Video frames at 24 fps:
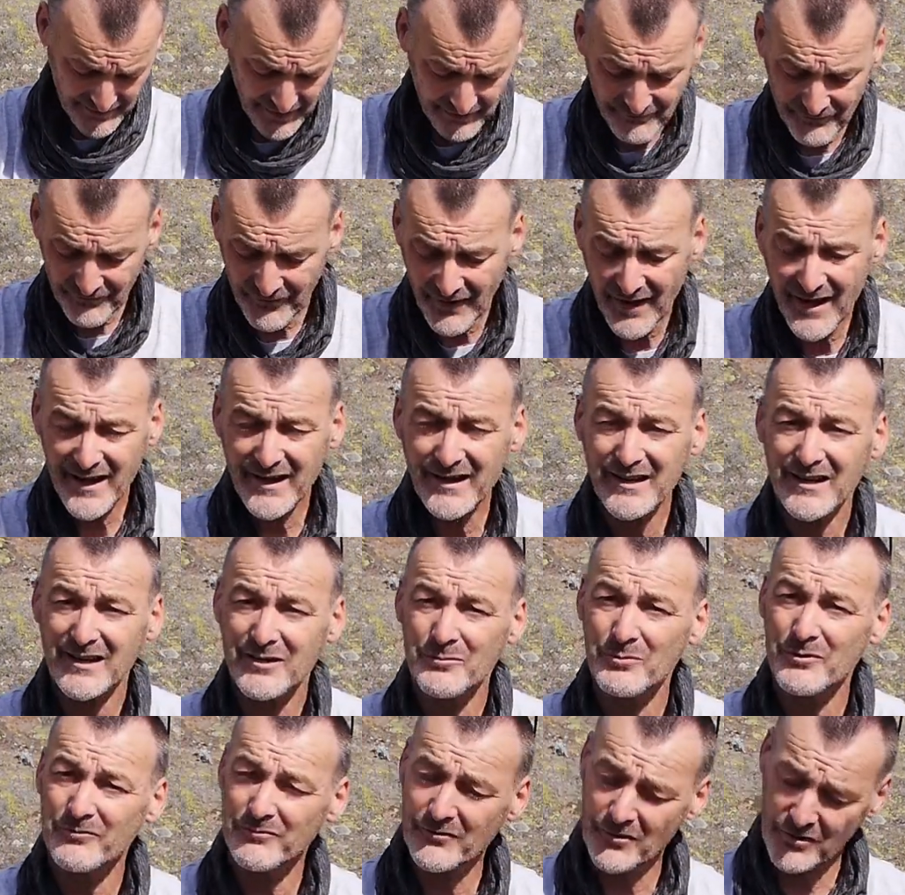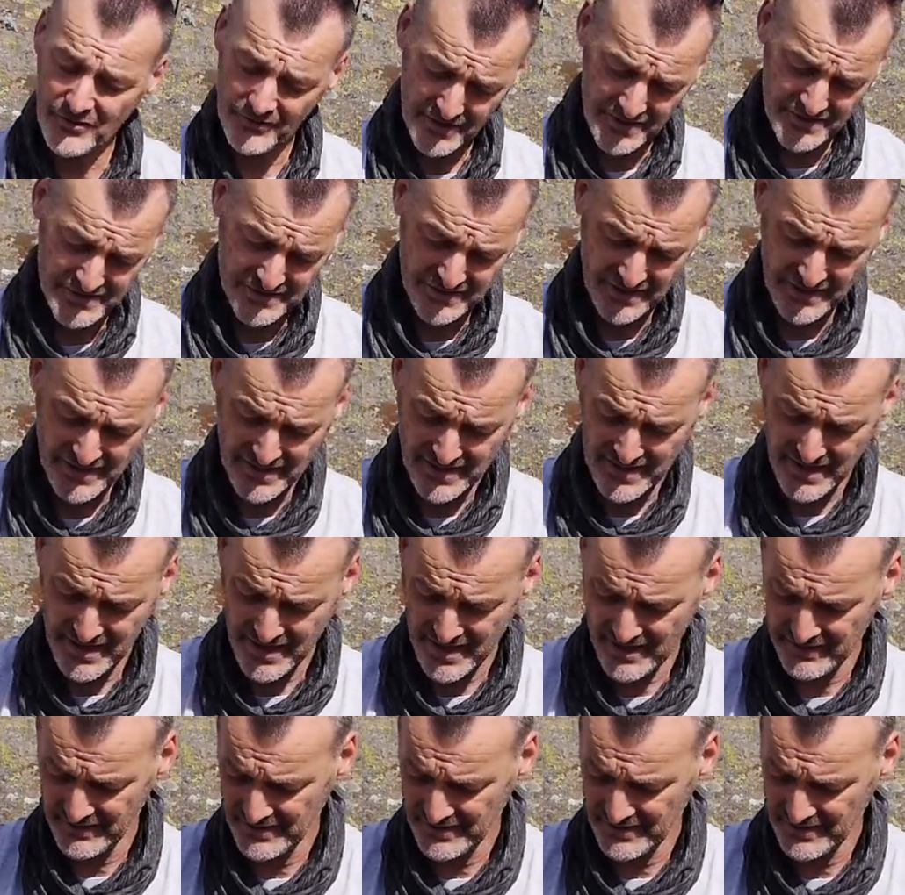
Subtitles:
then finally we've got this thing here,